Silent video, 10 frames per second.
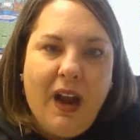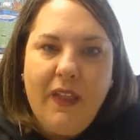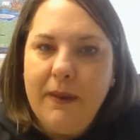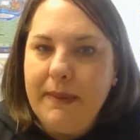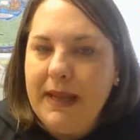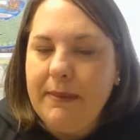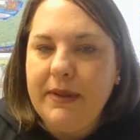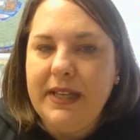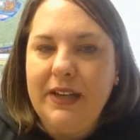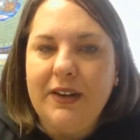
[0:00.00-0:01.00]
Are there
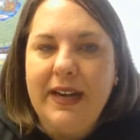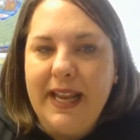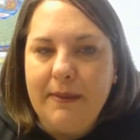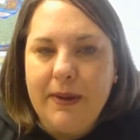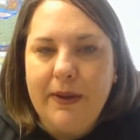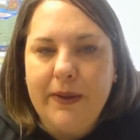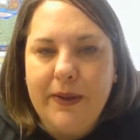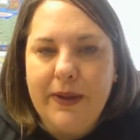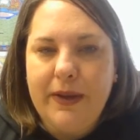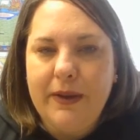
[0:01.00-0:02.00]
people in your
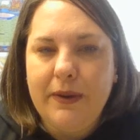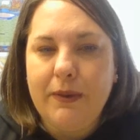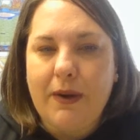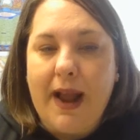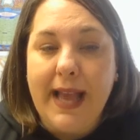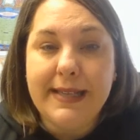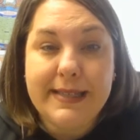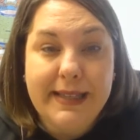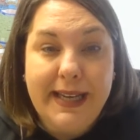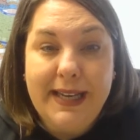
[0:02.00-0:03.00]
neighborhood who are
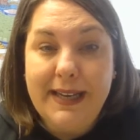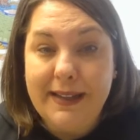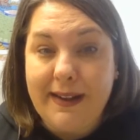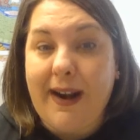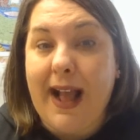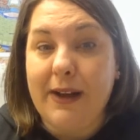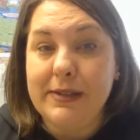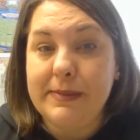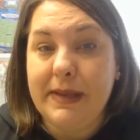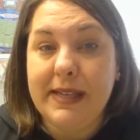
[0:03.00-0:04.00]
isolated in their
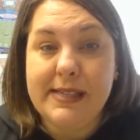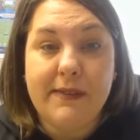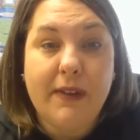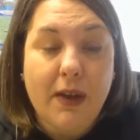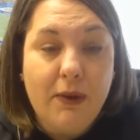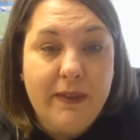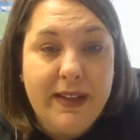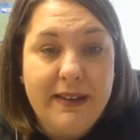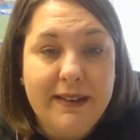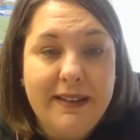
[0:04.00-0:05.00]
house because of
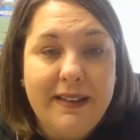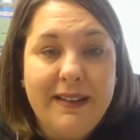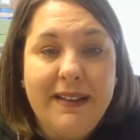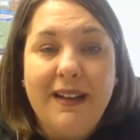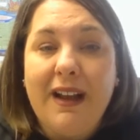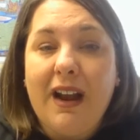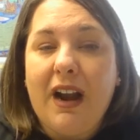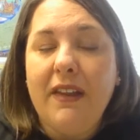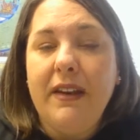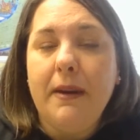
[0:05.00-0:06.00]
COVID?
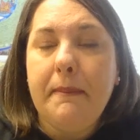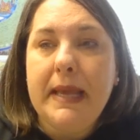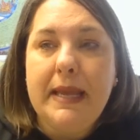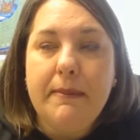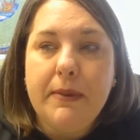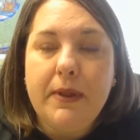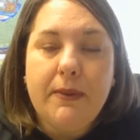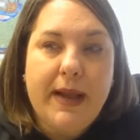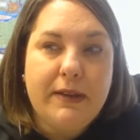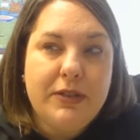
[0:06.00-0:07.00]
Are there people
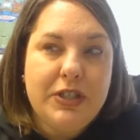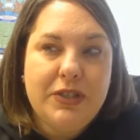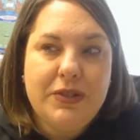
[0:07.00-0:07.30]
around